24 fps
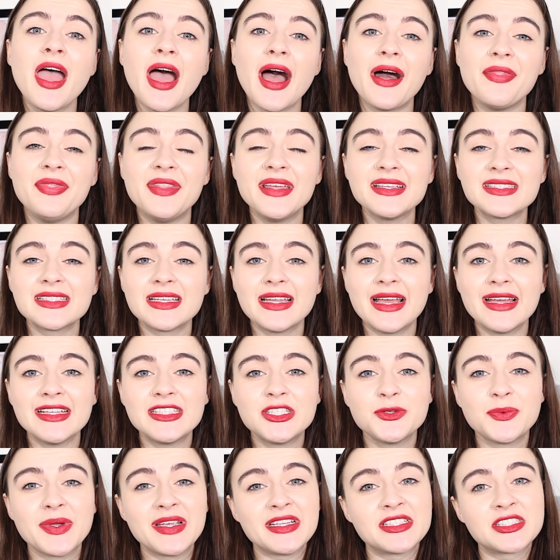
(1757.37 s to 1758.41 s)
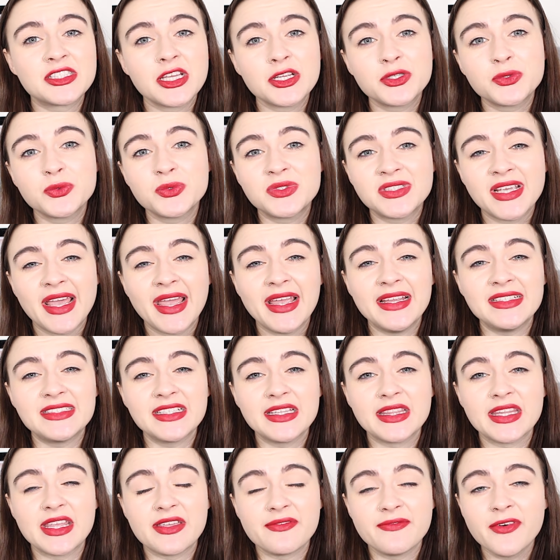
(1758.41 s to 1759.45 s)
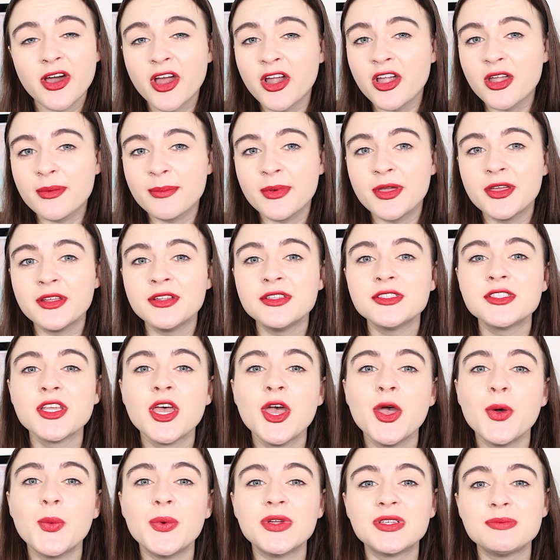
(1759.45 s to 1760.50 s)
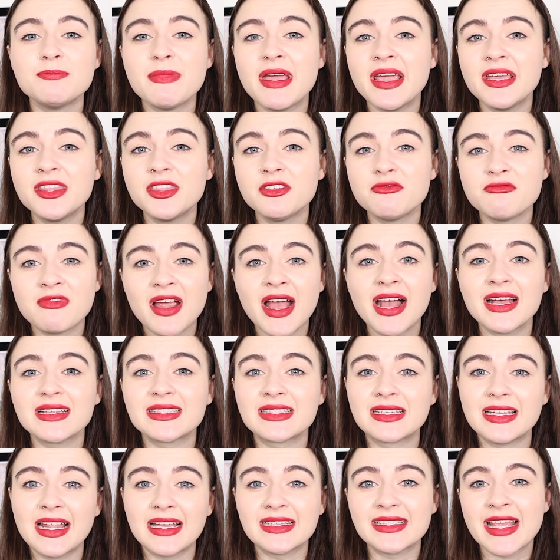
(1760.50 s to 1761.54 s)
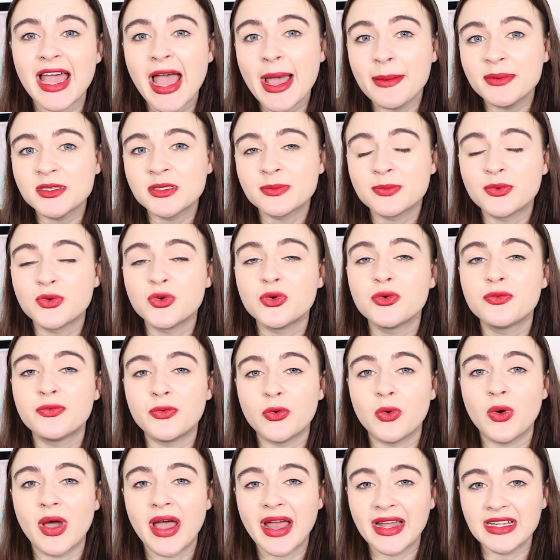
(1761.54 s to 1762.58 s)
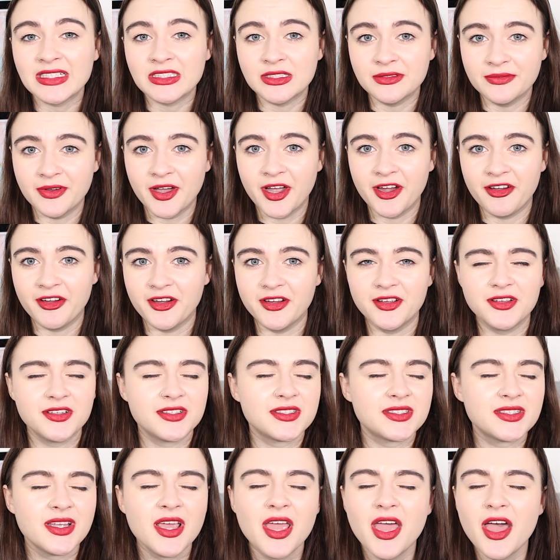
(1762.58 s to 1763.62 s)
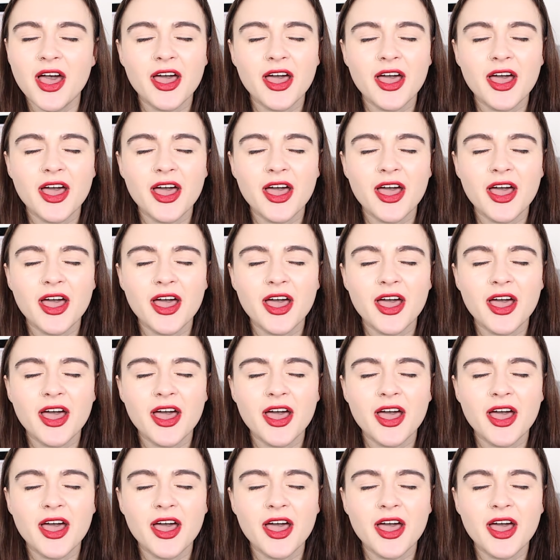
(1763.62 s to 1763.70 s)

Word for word: and this led to a subtle change in the environment, which made the rats less habitable for hantavirus.